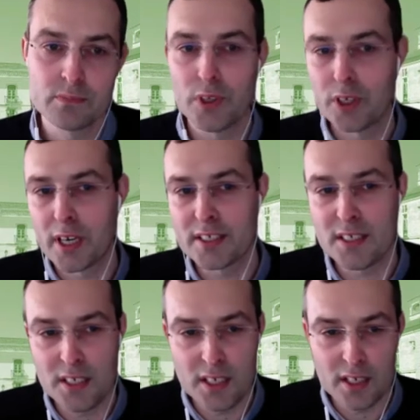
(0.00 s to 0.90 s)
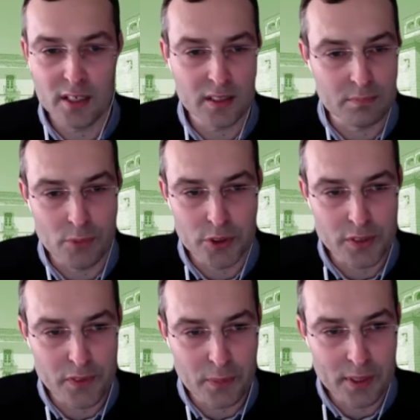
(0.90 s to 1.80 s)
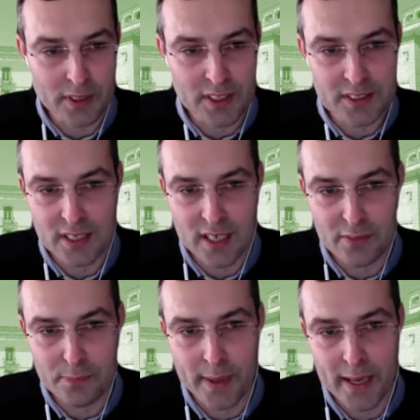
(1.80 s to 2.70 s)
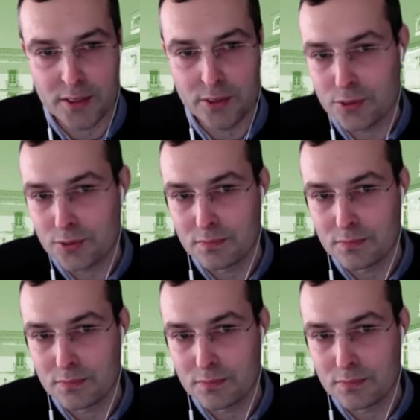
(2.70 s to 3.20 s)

You can see here that most of the buildings have patios,